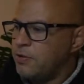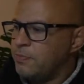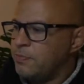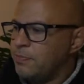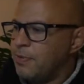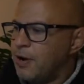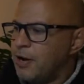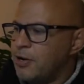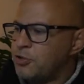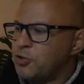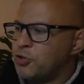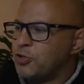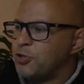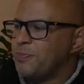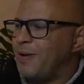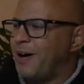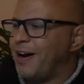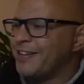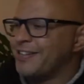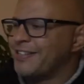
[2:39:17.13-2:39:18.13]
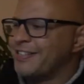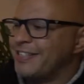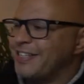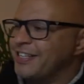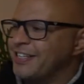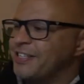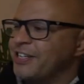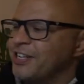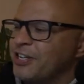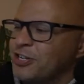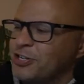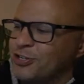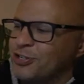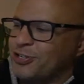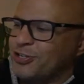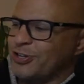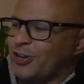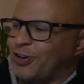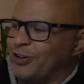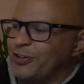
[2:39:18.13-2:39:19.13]
Marshall Smarter says,
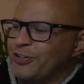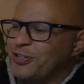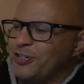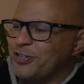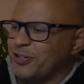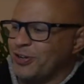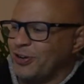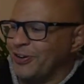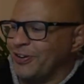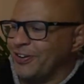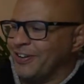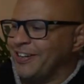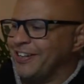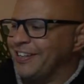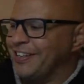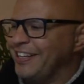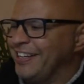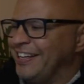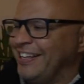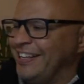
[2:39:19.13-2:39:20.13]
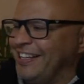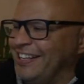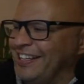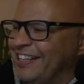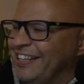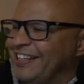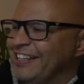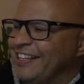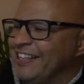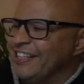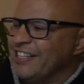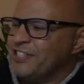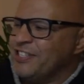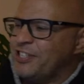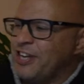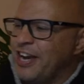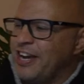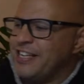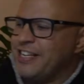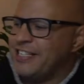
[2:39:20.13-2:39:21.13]
solid song.
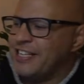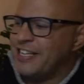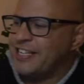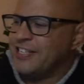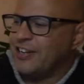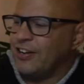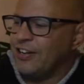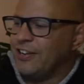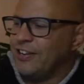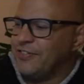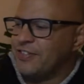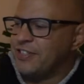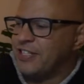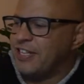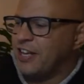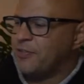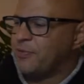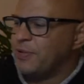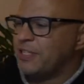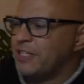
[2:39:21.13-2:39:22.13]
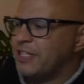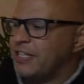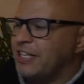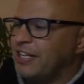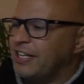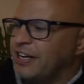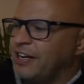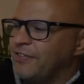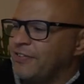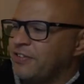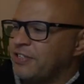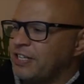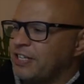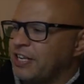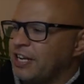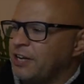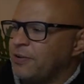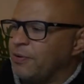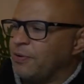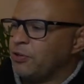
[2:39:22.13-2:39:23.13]
Jay says, I live in Southwest Sydney and never seen
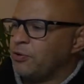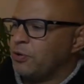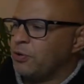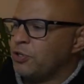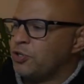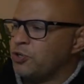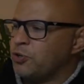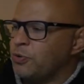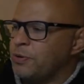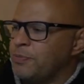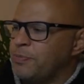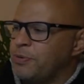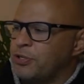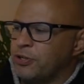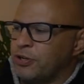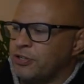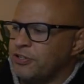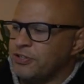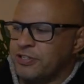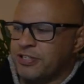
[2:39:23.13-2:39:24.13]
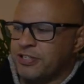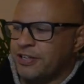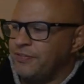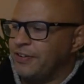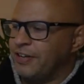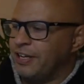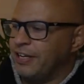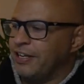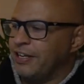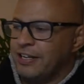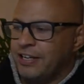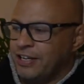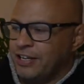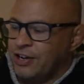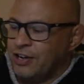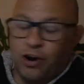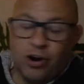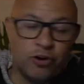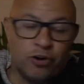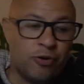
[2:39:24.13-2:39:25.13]
anyone do a shoey besides on TV.
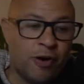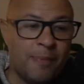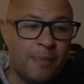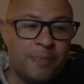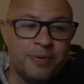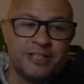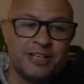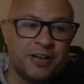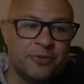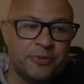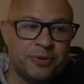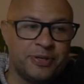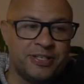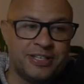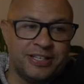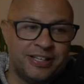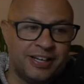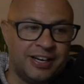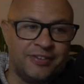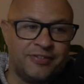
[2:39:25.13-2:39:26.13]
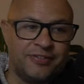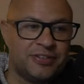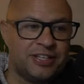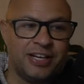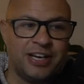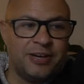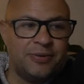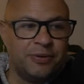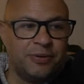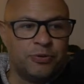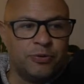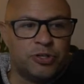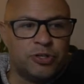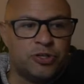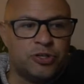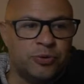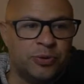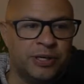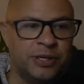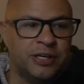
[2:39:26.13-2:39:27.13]
I grew up in Southwest Sydney and never seen anyone do a
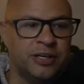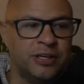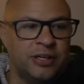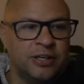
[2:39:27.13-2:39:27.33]
shoey.